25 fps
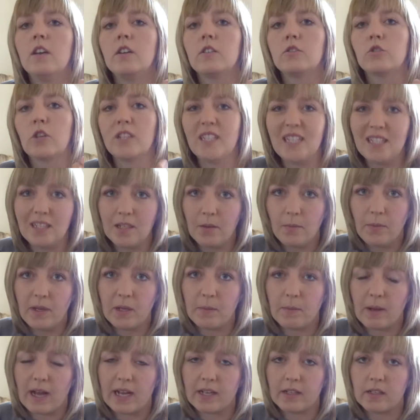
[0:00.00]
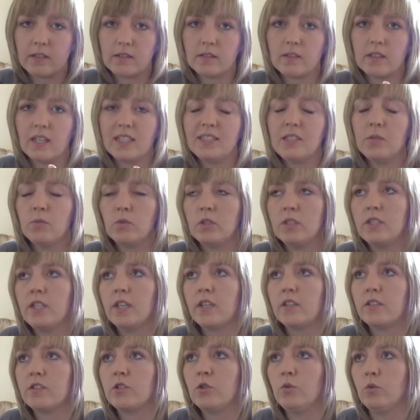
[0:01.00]
So I needed a big bag. I didn't want to
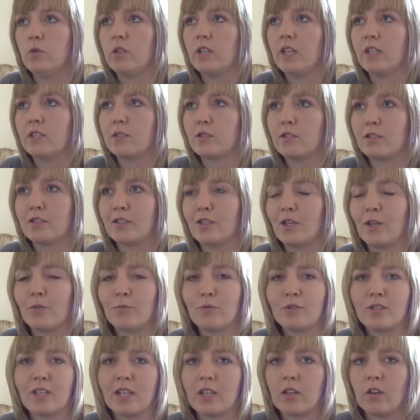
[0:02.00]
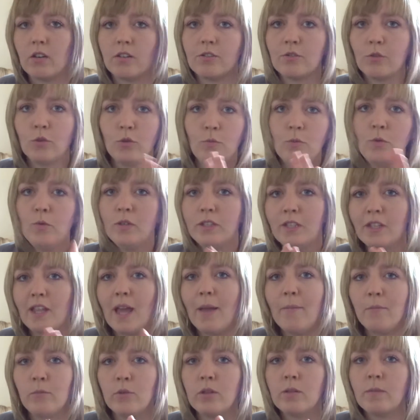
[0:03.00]
take a suitcase because I was like, oh, I don't want to be one of
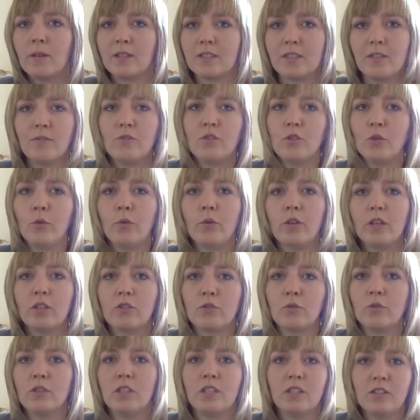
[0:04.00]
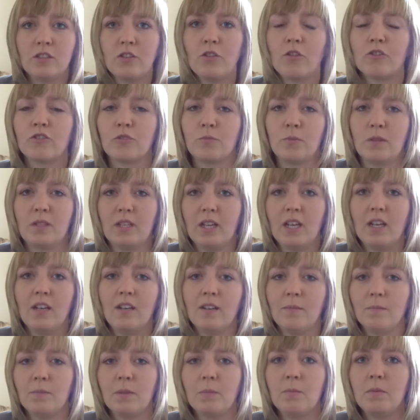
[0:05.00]
them with a massive suitcase going into the
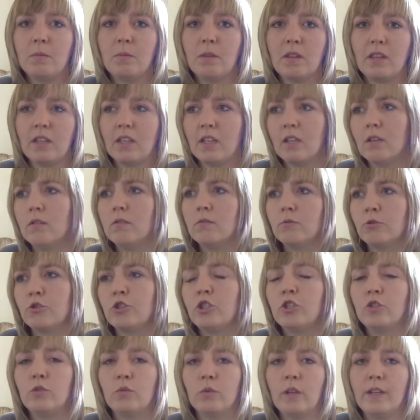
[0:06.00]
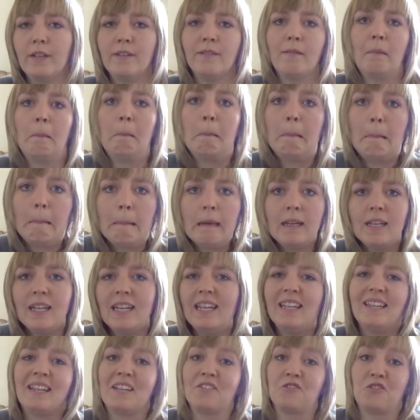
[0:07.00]
hospital and people be thinking, oh, what's she doing?
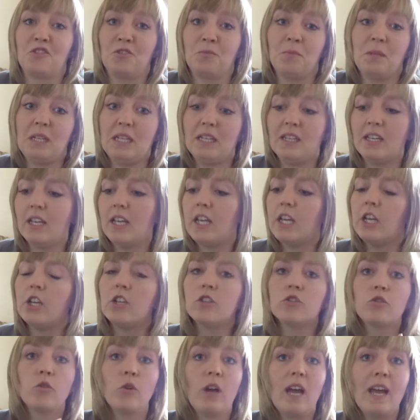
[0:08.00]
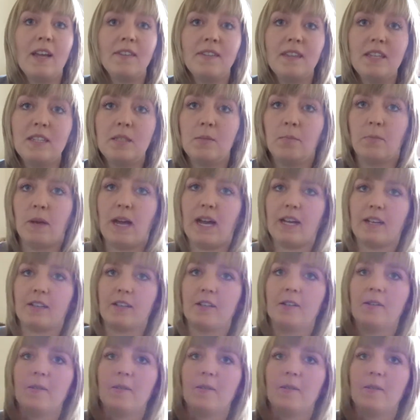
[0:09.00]
That's just me. So I had this bag.